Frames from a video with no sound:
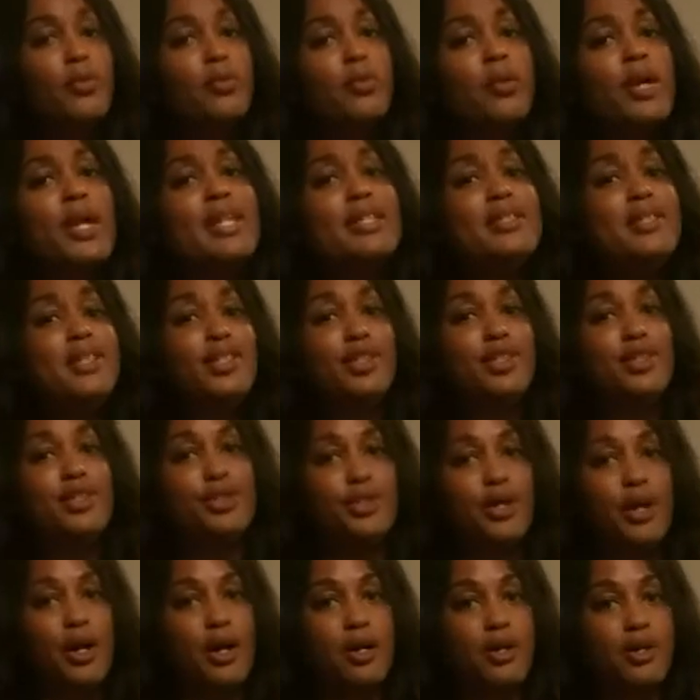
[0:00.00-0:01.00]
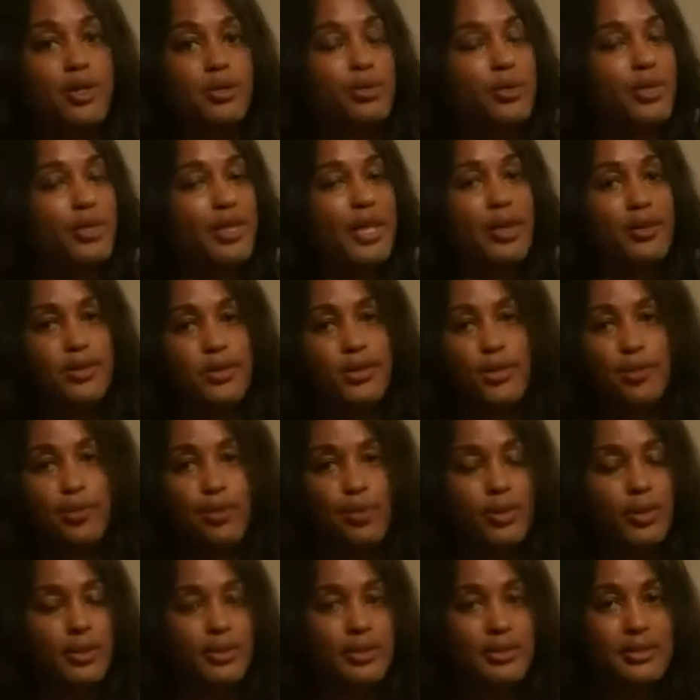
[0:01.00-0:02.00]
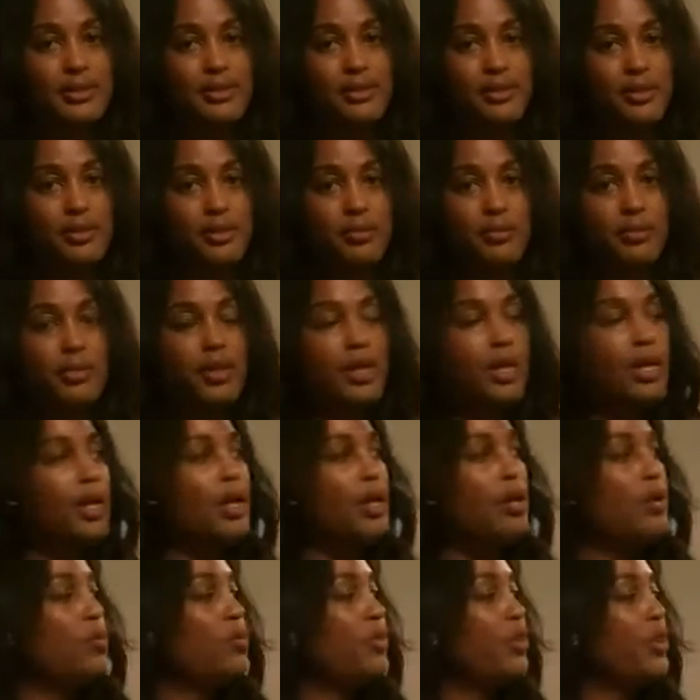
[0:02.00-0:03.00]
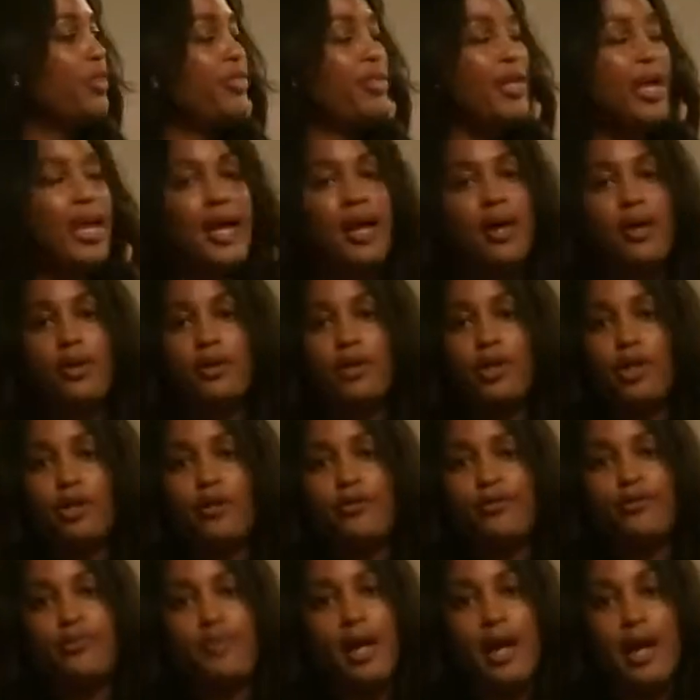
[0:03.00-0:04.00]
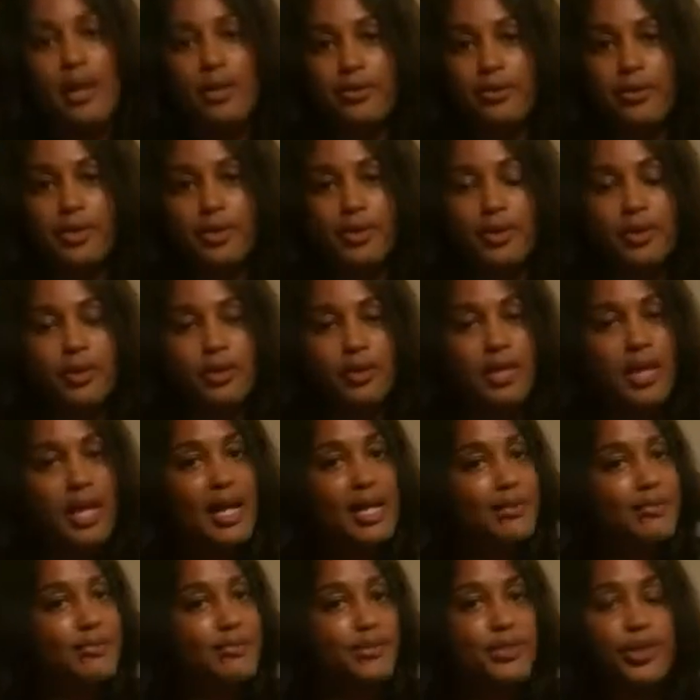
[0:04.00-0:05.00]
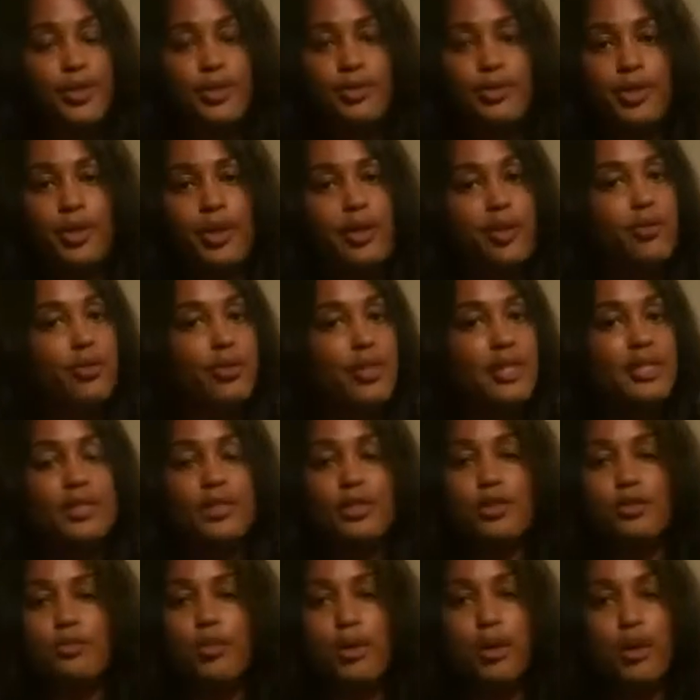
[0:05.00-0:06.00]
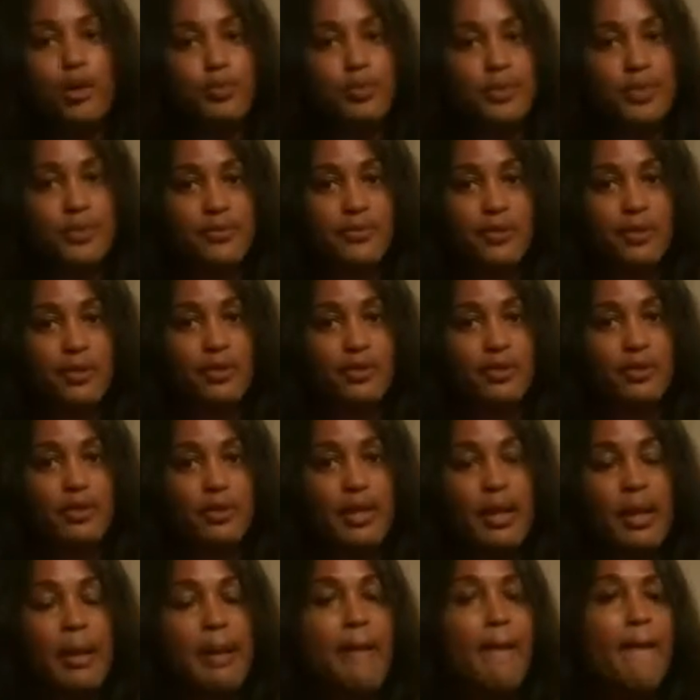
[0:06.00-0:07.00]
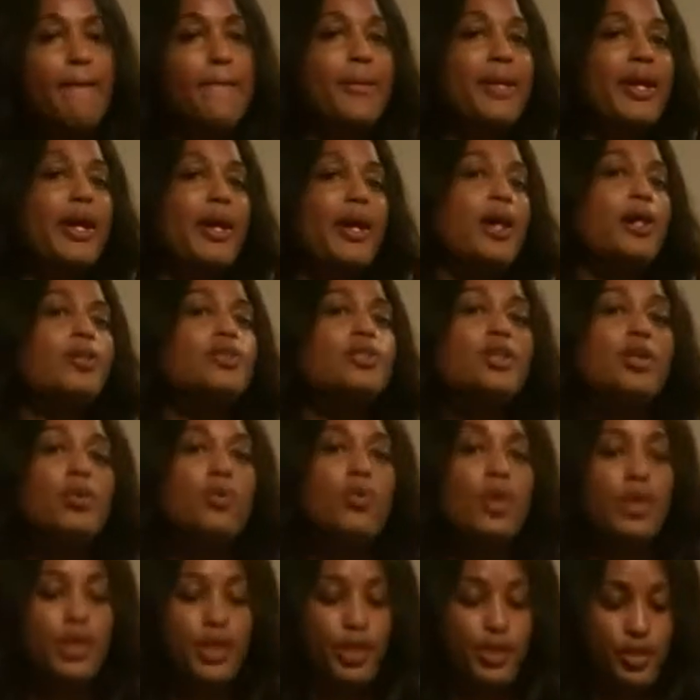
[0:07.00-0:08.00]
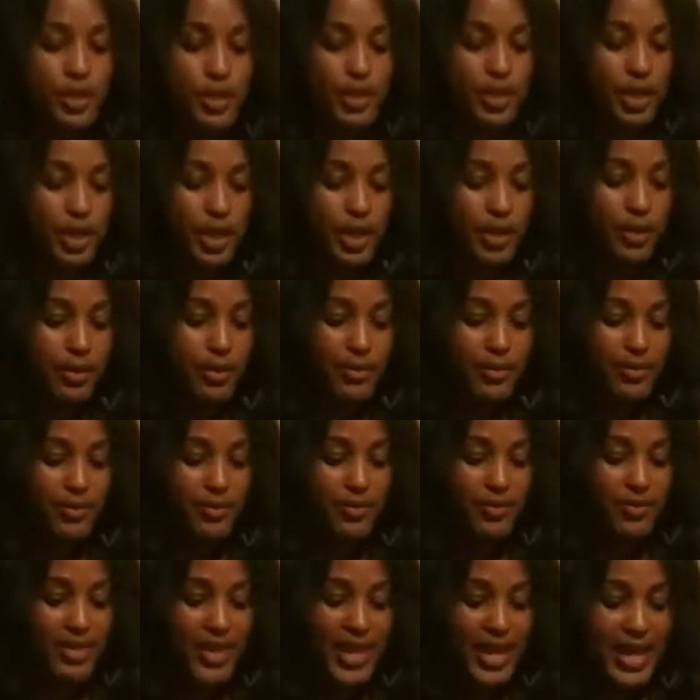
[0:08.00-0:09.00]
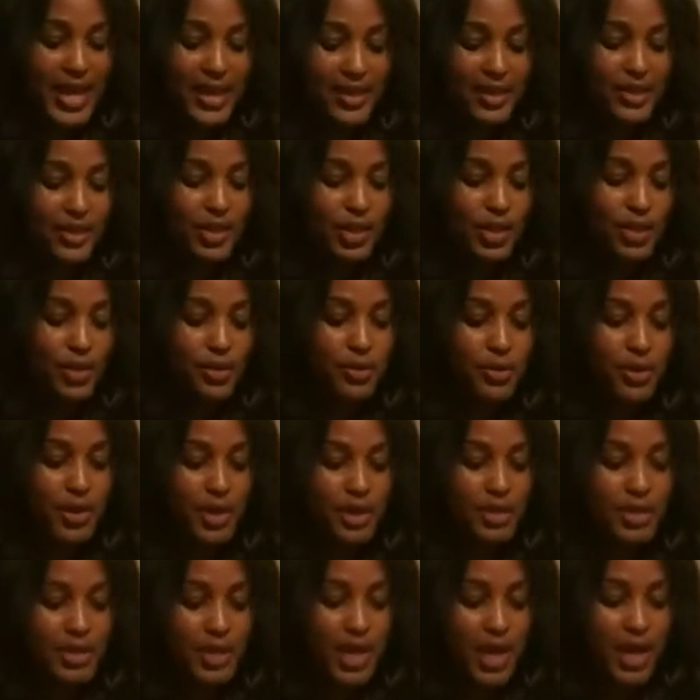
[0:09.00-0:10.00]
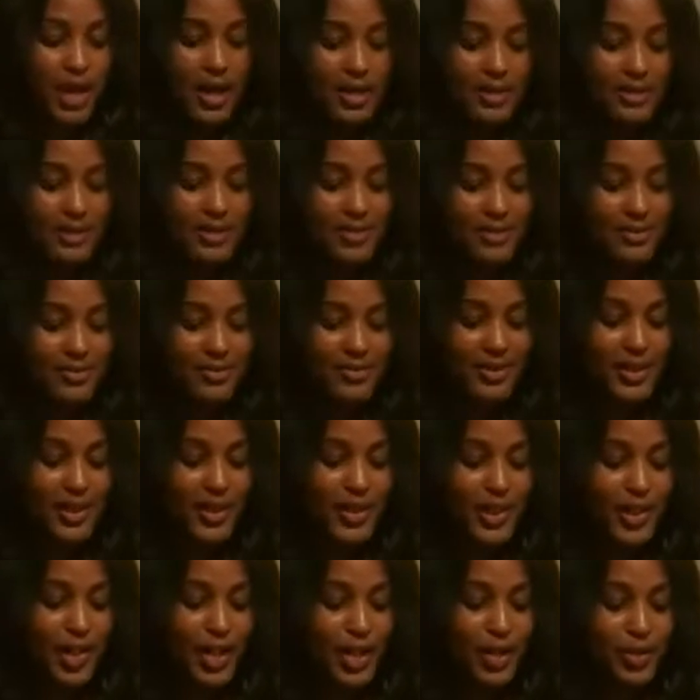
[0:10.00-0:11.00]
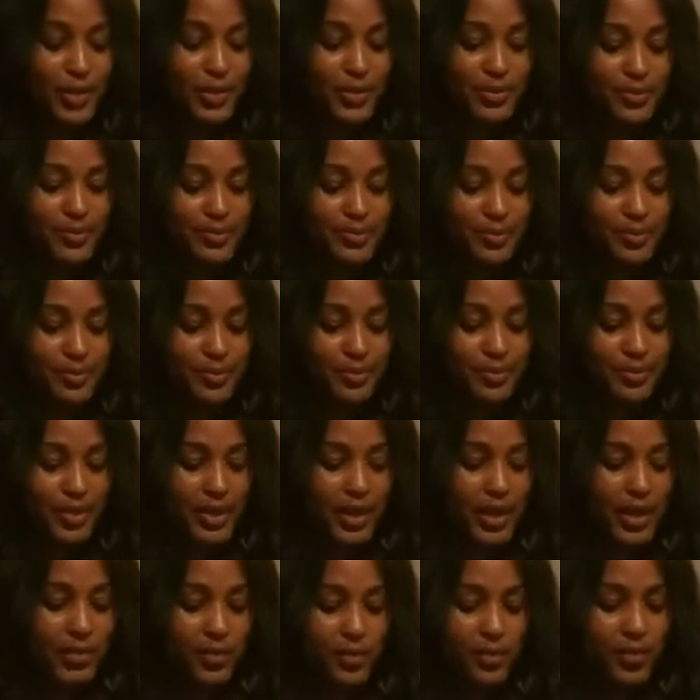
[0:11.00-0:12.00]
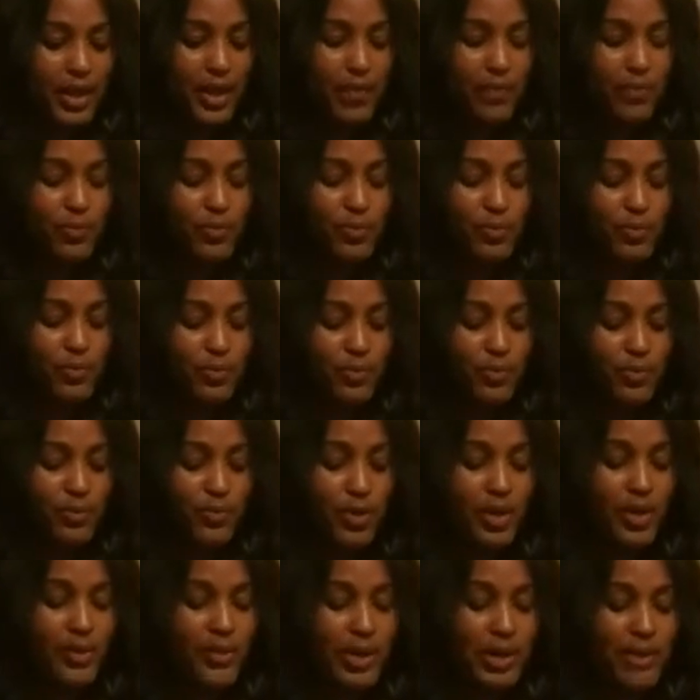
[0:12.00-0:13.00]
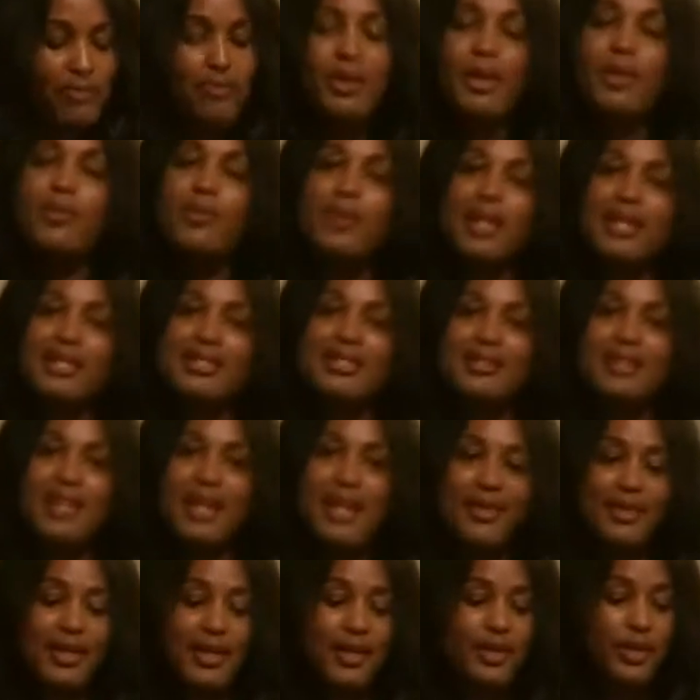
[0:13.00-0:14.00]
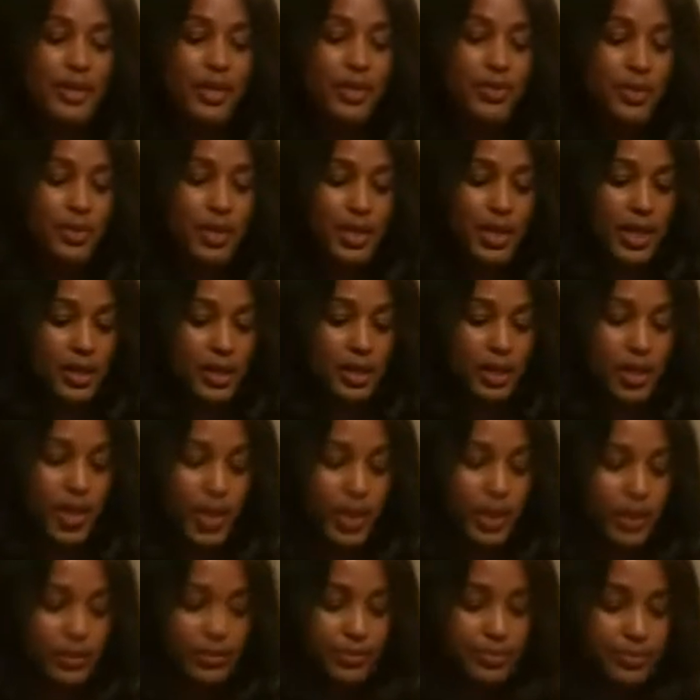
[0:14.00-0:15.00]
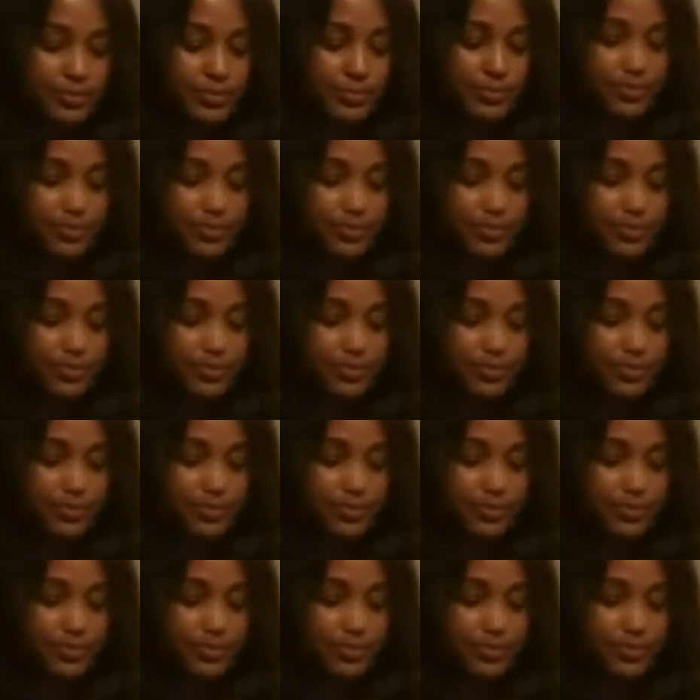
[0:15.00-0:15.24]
raising your daughters without a support system, without her father in her life, do know this is purposeful. But I also want you to know that you are not alone. And, and what do I mean when I say that you are not alone?